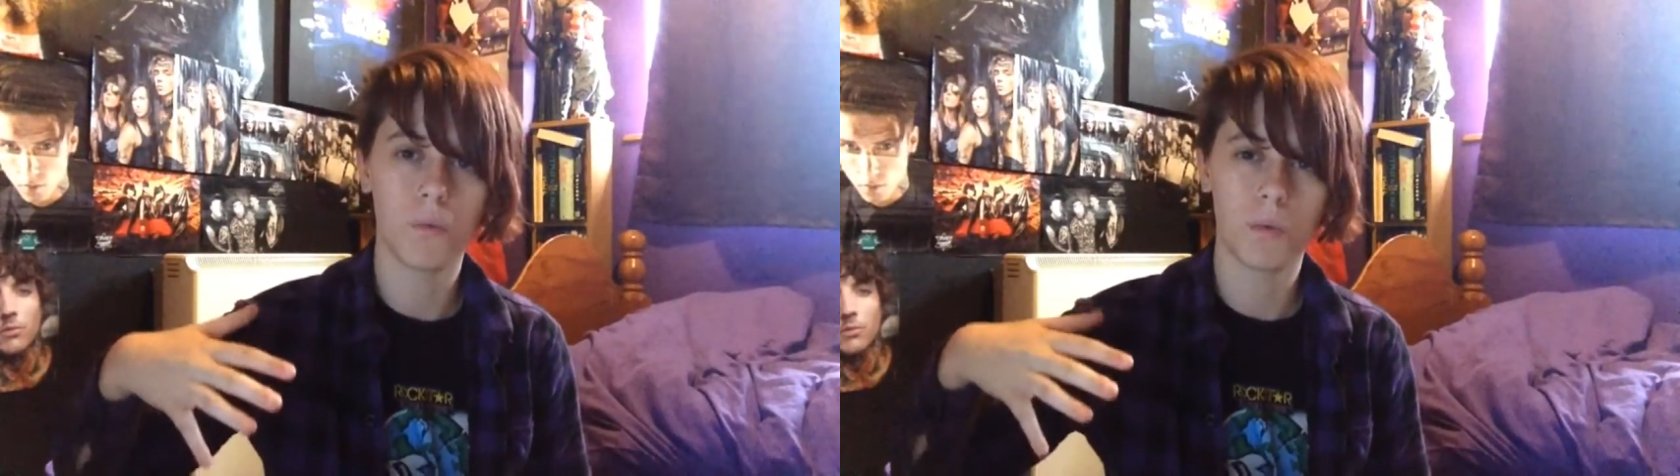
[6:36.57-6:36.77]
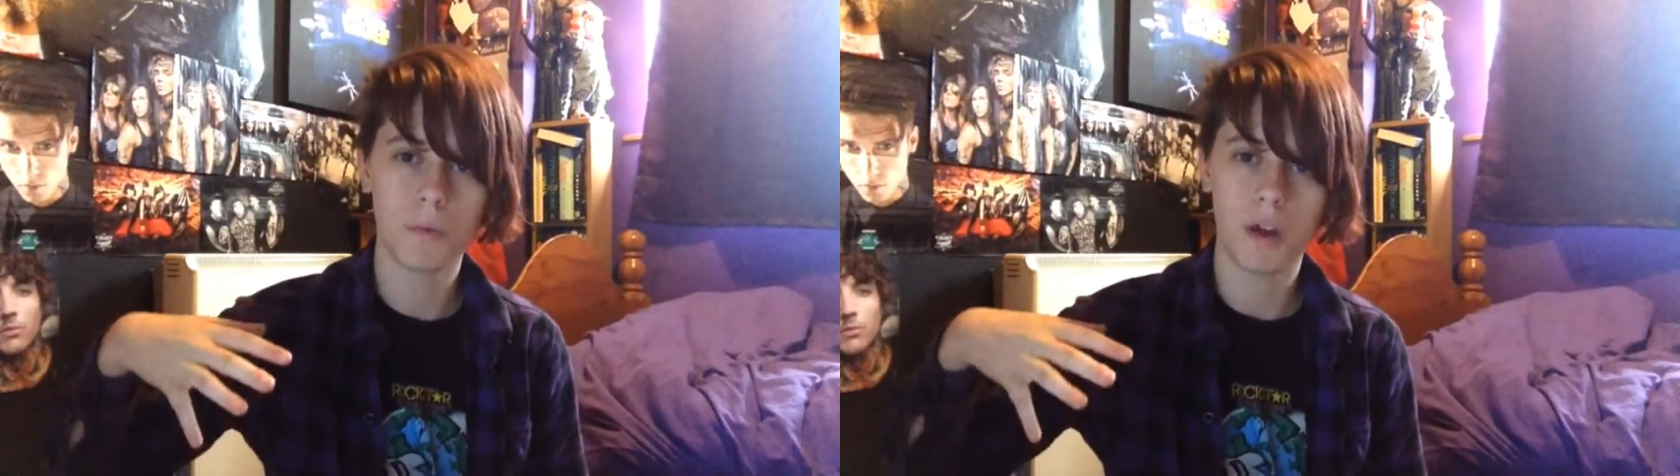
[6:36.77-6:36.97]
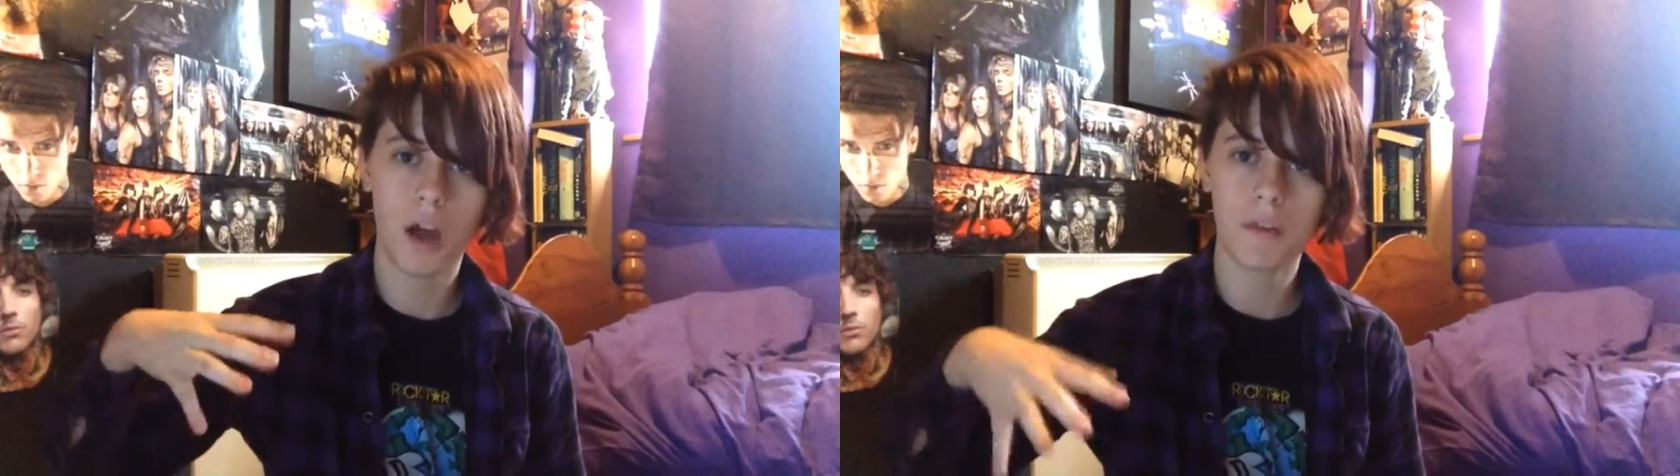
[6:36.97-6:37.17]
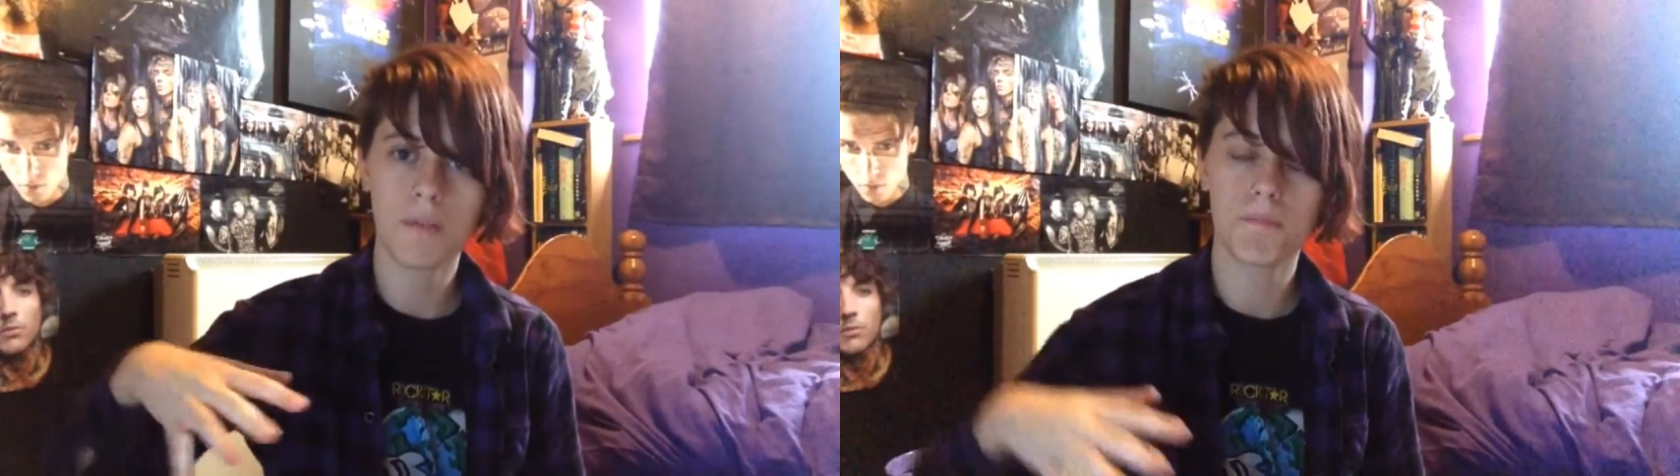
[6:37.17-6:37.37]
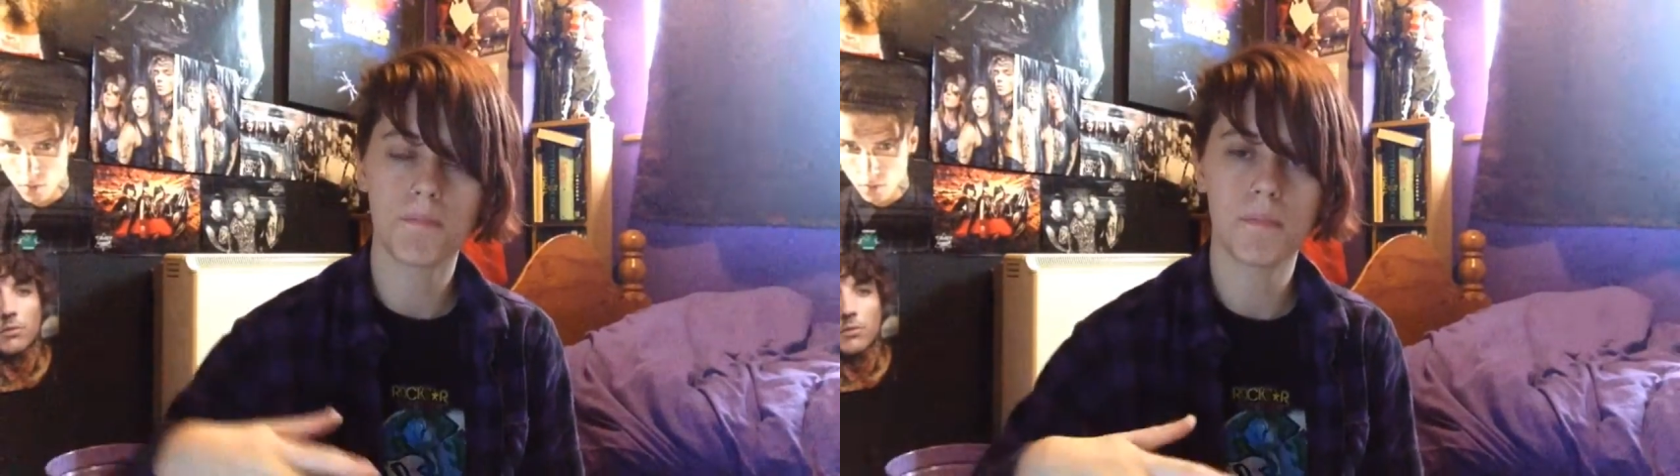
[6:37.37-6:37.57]
we were
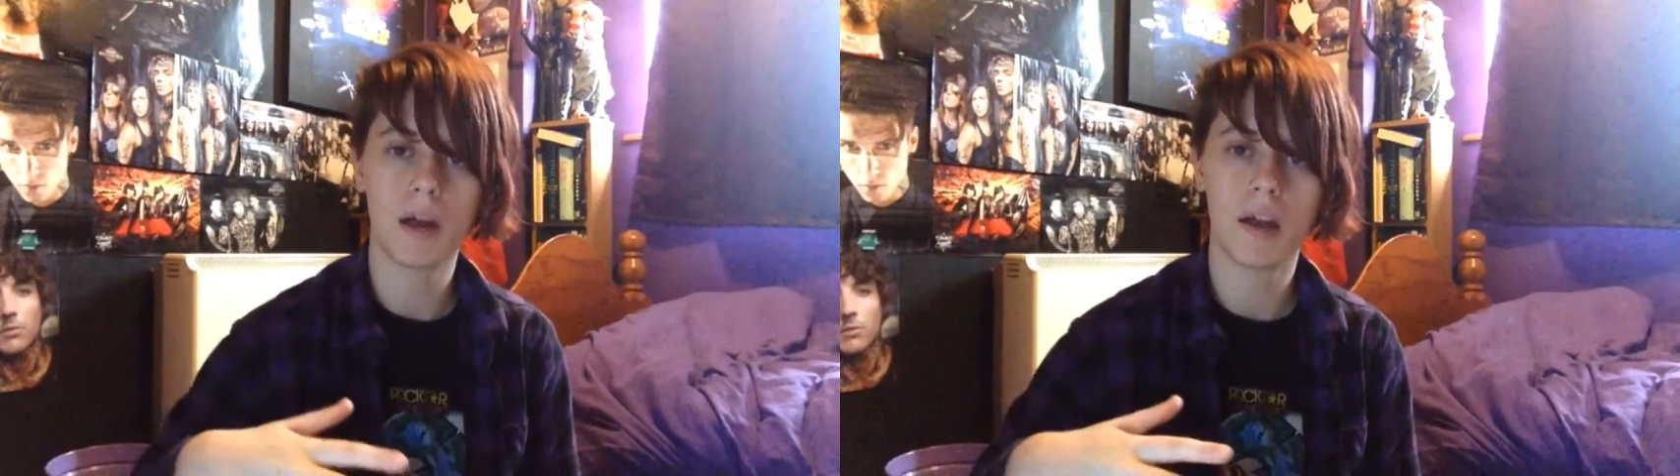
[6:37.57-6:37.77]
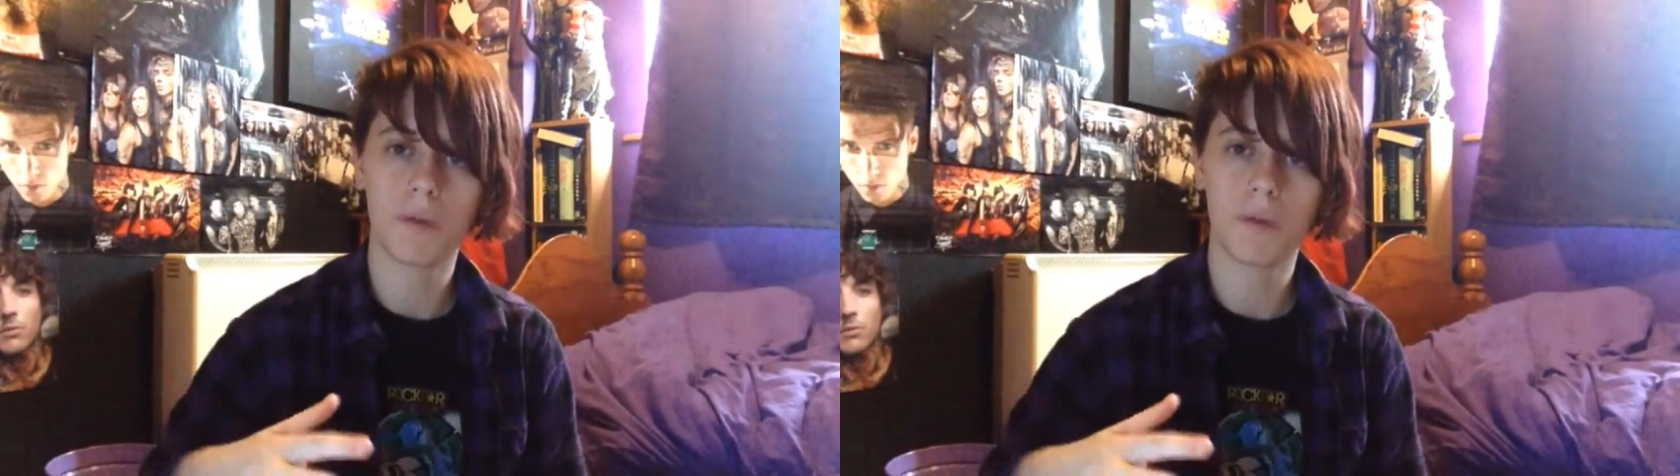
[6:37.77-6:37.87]
coming back,